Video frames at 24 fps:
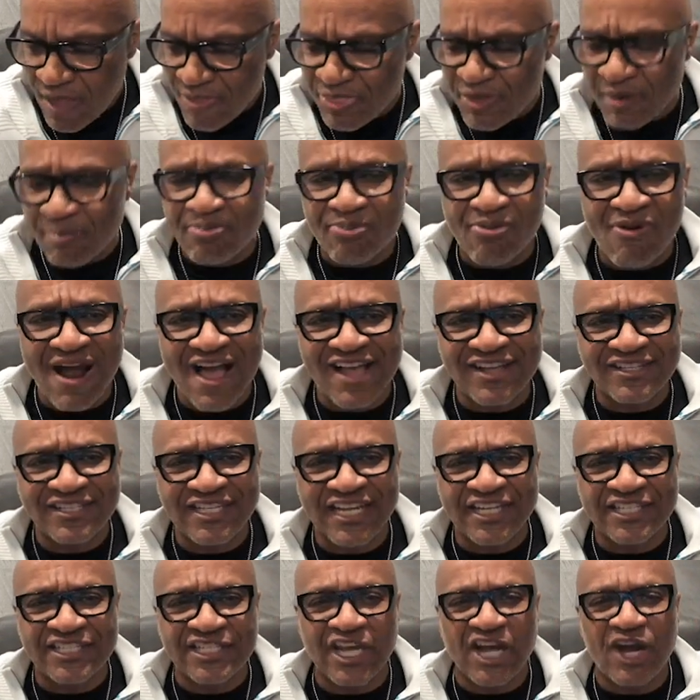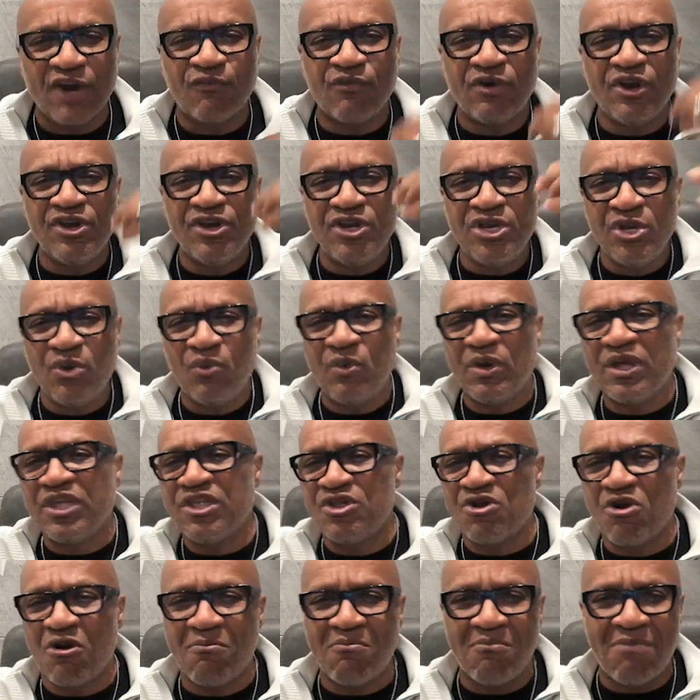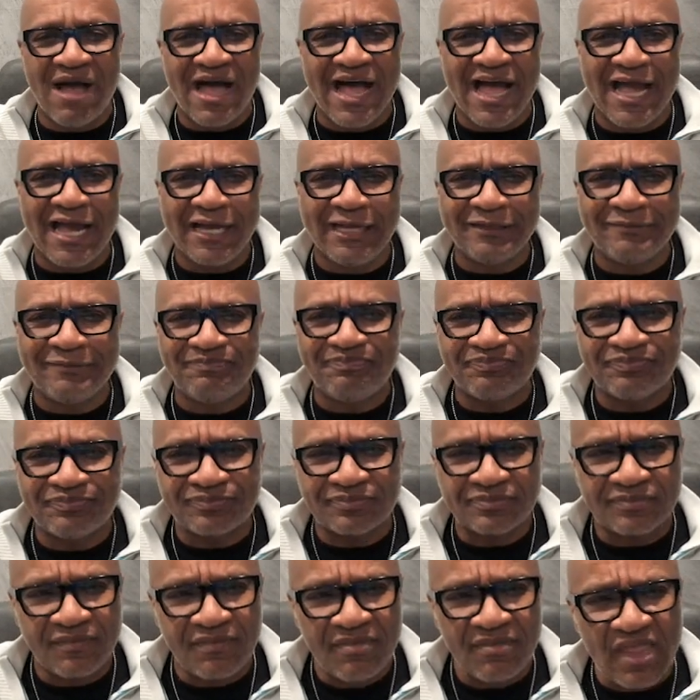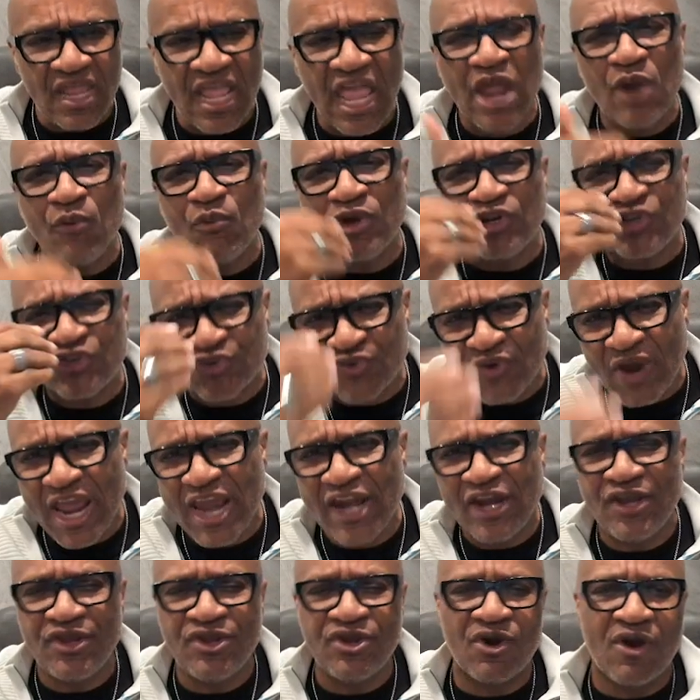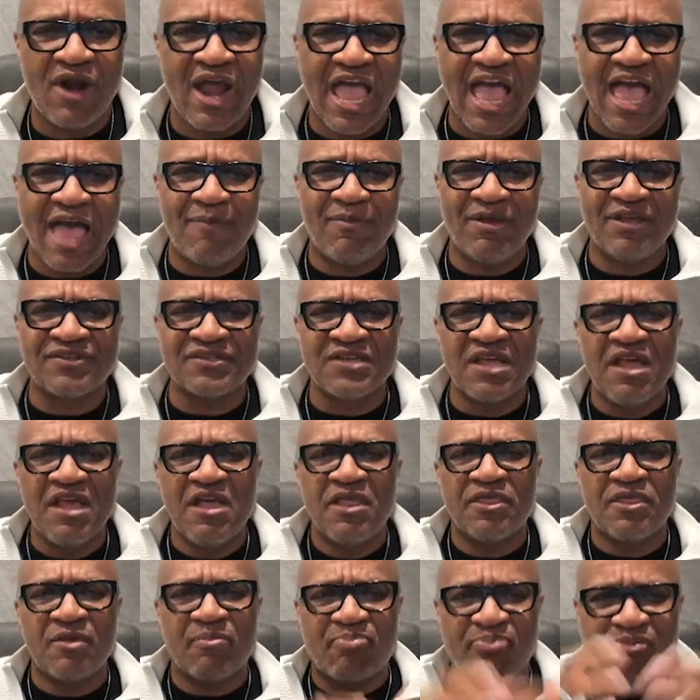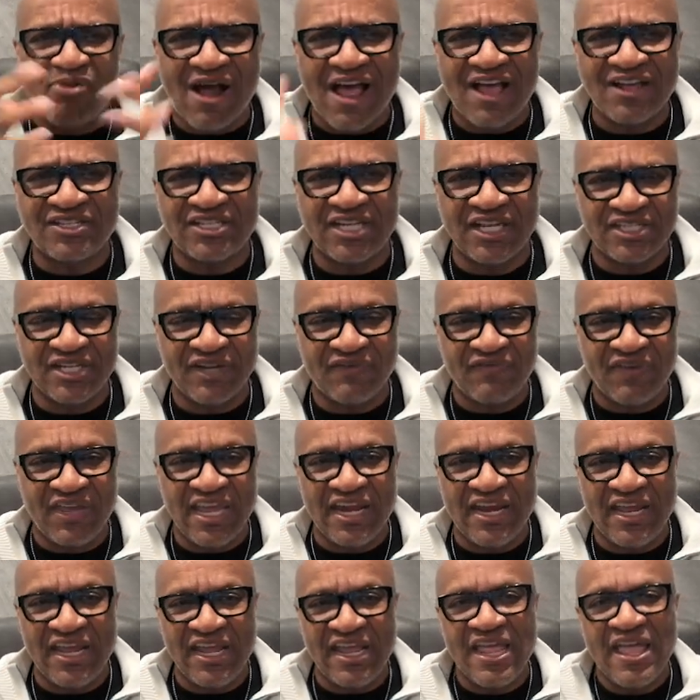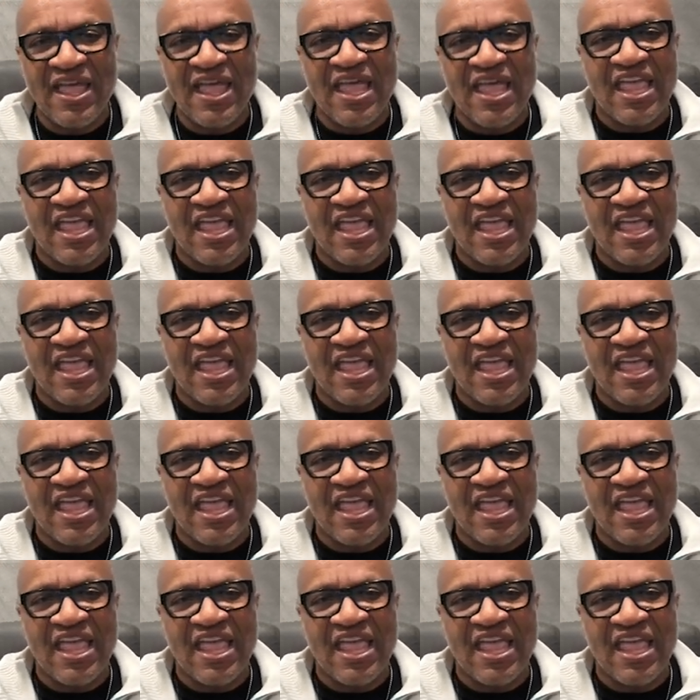The process of renewing your mind and retraining your habits, the process of getting